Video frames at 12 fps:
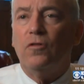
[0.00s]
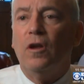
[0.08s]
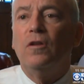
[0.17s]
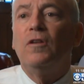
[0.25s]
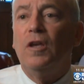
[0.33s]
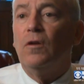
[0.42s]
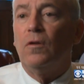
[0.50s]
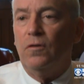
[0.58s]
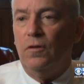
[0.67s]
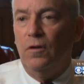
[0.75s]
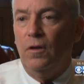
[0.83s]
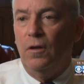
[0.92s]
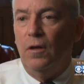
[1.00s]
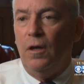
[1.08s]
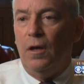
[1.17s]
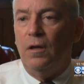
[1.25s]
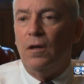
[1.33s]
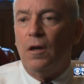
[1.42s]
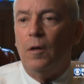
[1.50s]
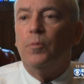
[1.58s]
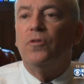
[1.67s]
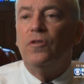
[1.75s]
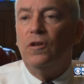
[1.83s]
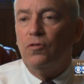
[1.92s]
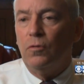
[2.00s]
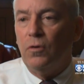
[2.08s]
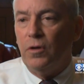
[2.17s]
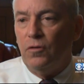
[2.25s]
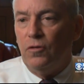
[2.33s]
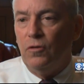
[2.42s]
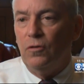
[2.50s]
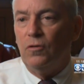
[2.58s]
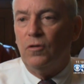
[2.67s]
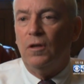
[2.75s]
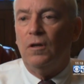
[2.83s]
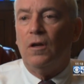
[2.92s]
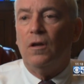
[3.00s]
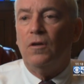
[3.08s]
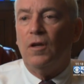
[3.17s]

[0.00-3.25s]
on guilt and not on procedural issues and not on